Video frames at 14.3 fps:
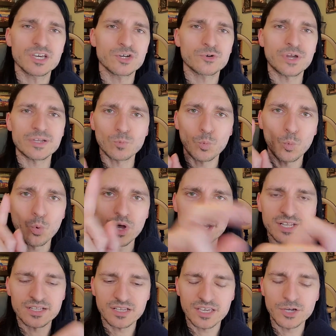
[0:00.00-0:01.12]
create
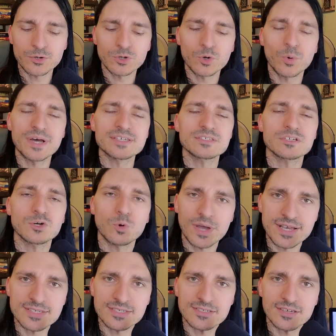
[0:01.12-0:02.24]
one HeroQuest
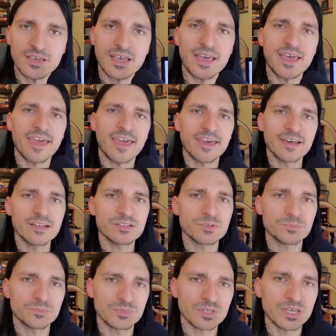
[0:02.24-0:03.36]
quest, and
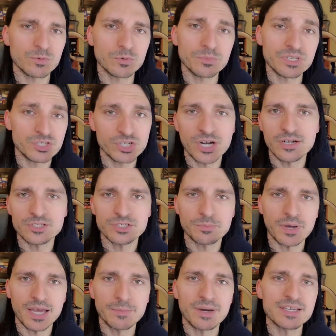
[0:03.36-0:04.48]
it will be judged
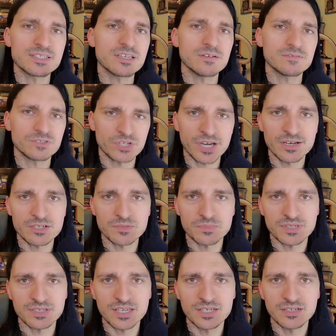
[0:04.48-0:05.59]
by myself, Giles
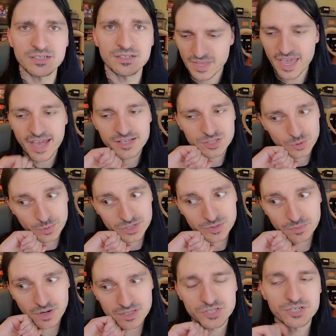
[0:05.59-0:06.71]
McNeil, and Squidge
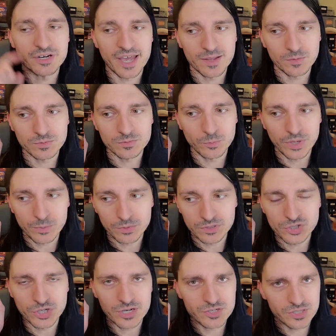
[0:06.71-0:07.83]
Monster, and we will
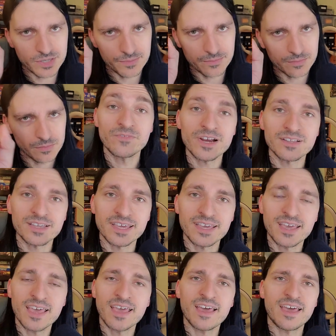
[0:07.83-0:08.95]
judge them fairly.
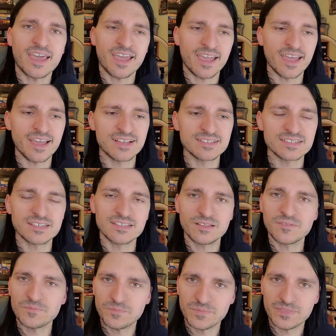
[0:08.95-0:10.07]
And
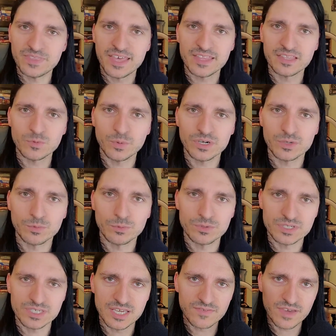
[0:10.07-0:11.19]
then the winner will
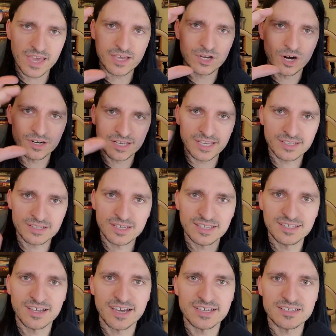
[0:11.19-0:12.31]
receive a Guardian
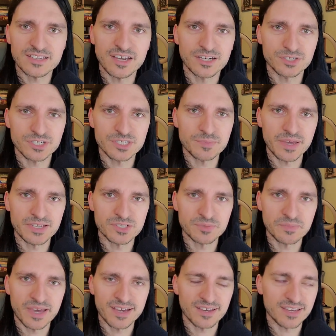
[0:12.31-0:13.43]
Knight character expansion
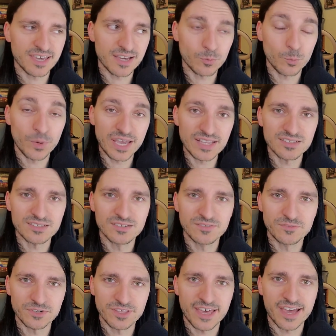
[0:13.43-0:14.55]
pack. I can't wait
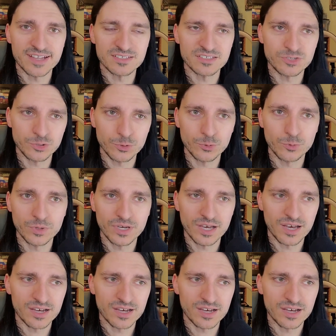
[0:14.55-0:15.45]
for that to